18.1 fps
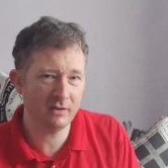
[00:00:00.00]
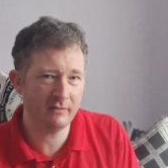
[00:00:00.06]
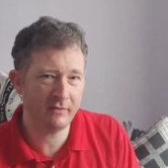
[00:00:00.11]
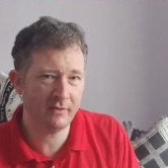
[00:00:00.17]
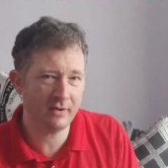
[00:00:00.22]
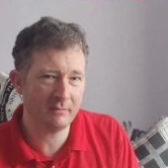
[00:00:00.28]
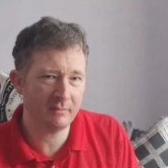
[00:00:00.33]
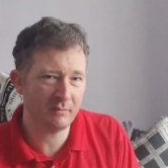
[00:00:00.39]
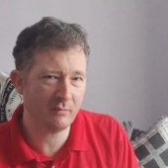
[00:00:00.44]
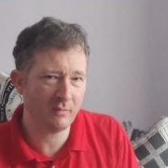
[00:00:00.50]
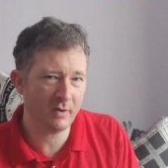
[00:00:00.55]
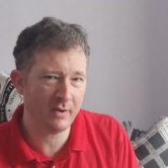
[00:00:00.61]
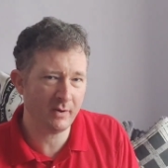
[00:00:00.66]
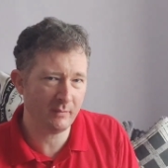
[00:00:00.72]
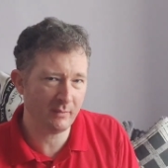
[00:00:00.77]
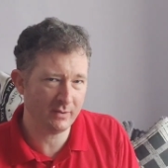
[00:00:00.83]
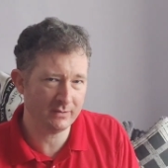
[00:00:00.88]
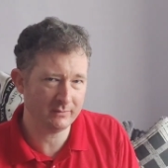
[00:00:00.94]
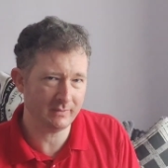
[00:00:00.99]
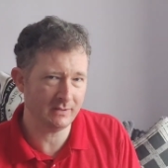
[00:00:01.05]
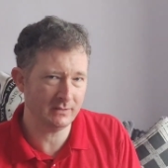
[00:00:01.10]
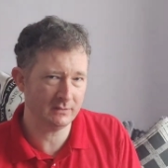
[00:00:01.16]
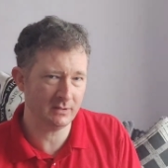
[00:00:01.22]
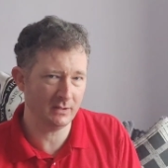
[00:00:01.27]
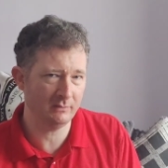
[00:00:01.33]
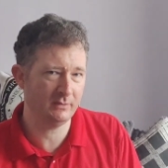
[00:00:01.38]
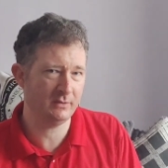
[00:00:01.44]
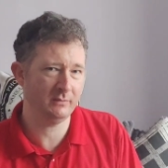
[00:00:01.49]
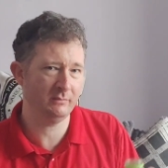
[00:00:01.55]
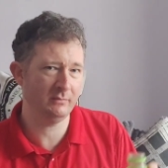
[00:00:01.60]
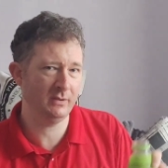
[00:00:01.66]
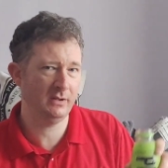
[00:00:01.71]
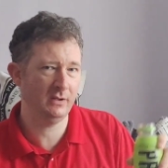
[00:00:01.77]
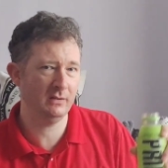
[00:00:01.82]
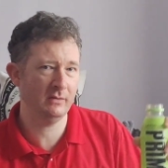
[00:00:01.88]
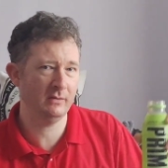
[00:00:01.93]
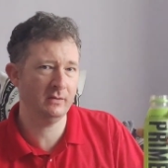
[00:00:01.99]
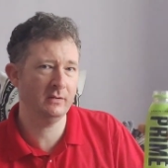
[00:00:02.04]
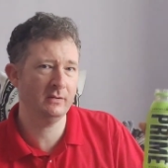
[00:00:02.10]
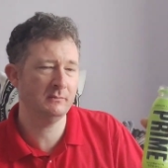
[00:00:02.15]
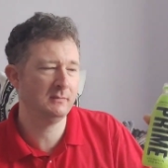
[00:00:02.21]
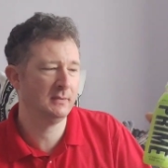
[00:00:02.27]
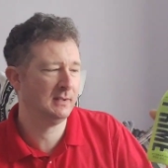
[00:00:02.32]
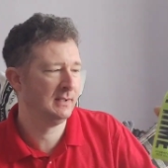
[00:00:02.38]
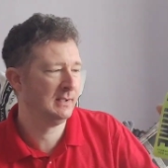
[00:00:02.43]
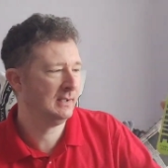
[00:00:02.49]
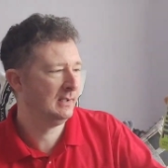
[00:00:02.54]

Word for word: over them and why they want to spend so much money on them.